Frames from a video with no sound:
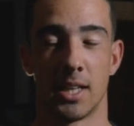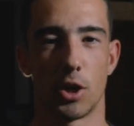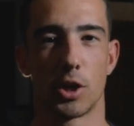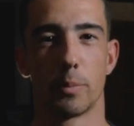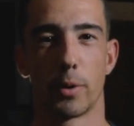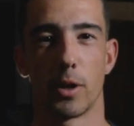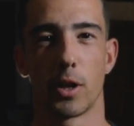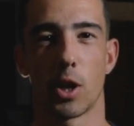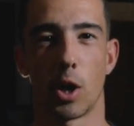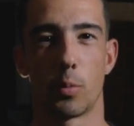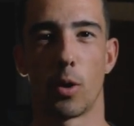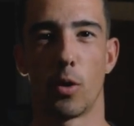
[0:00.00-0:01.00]
You can put the
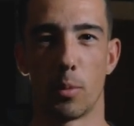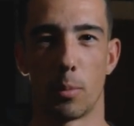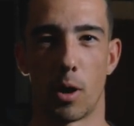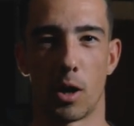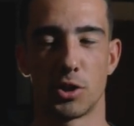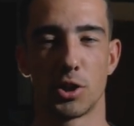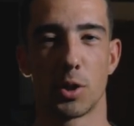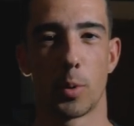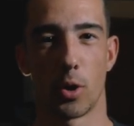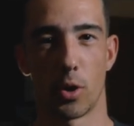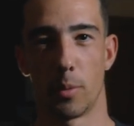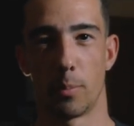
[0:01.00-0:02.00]
GoPro on the mast, you can
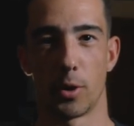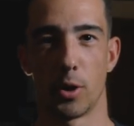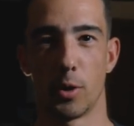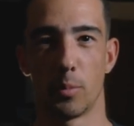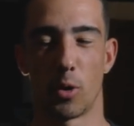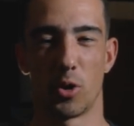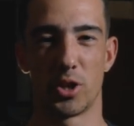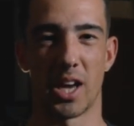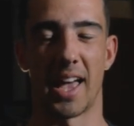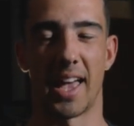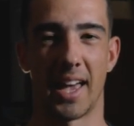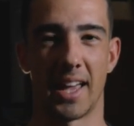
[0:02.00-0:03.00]
put it on the boom, on your
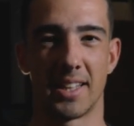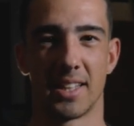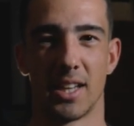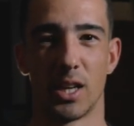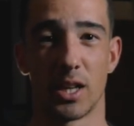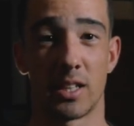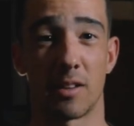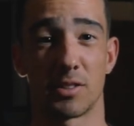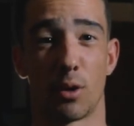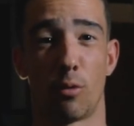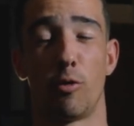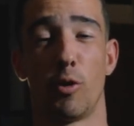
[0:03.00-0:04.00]
head, you can have
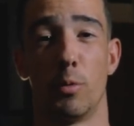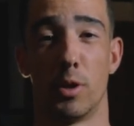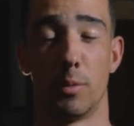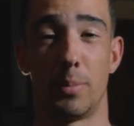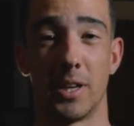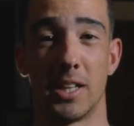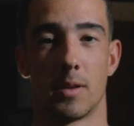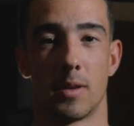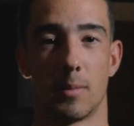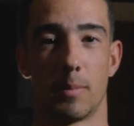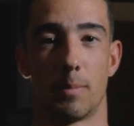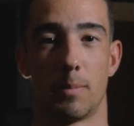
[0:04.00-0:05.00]
someone film it at the beach,
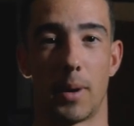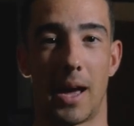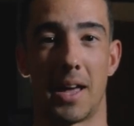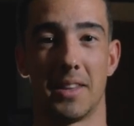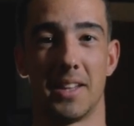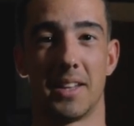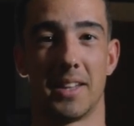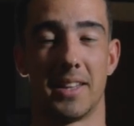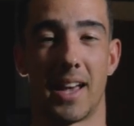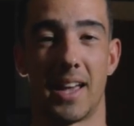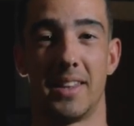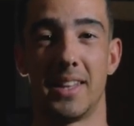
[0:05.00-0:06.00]
but at the end of
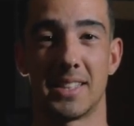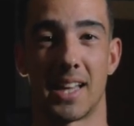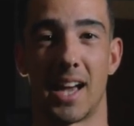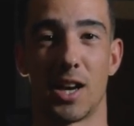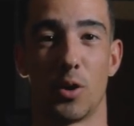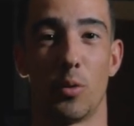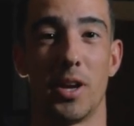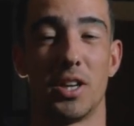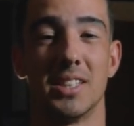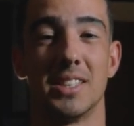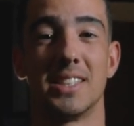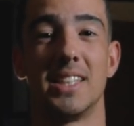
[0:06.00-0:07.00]
the day, this angle where you
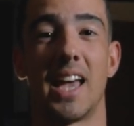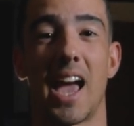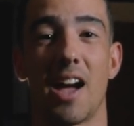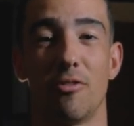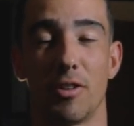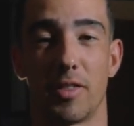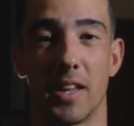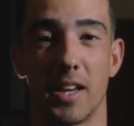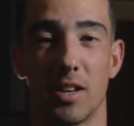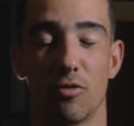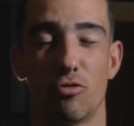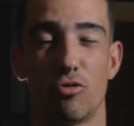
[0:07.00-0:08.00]
can see
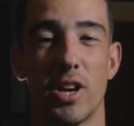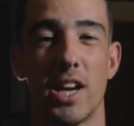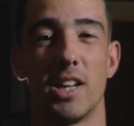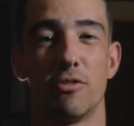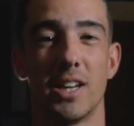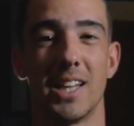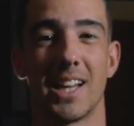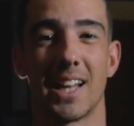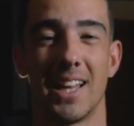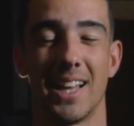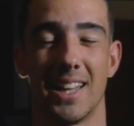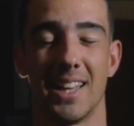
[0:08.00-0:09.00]
everything really
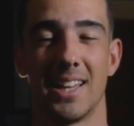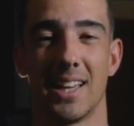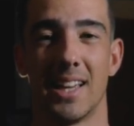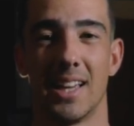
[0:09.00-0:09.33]
clearly